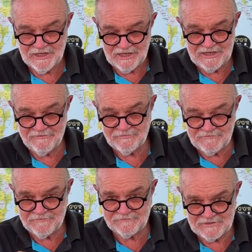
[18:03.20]
and every
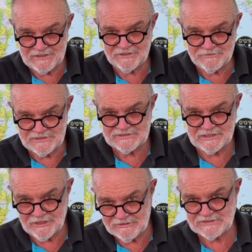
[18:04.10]
15 degrees
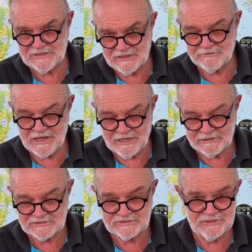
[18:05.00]
they go is another
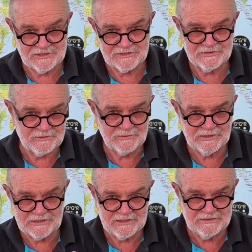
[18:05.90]
hour. So you can
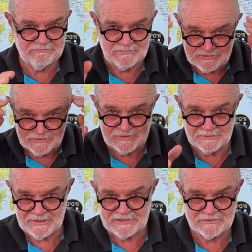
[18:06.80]
quickly do a
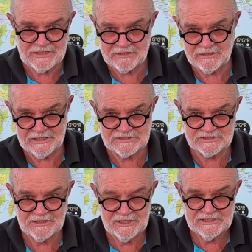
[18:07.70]
mental
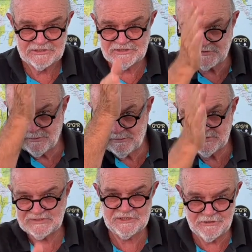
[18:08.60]
calculation. So just remember,
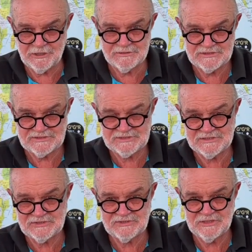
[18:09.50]
0
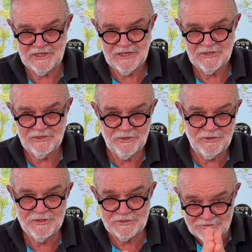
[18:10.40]
is
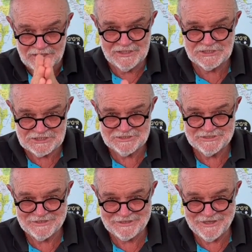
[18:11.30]
noon at Greenwich,
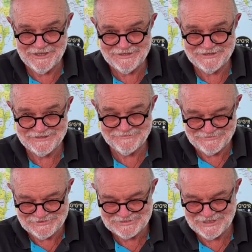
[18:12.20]
okay, if
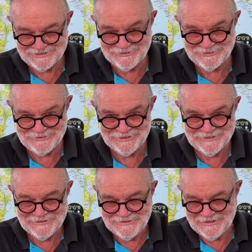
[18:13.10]
you say noon,
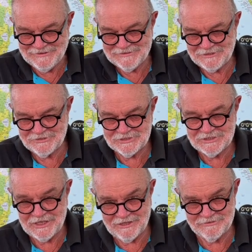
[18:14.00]
and then you can
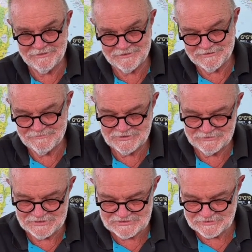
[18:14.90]
count the
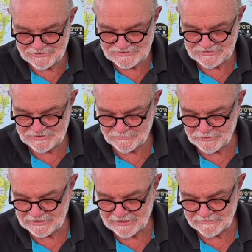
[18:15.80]
degrees across and you can
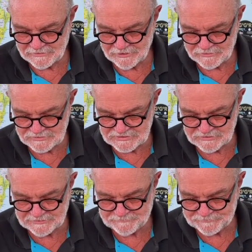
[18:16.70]
work out the local time.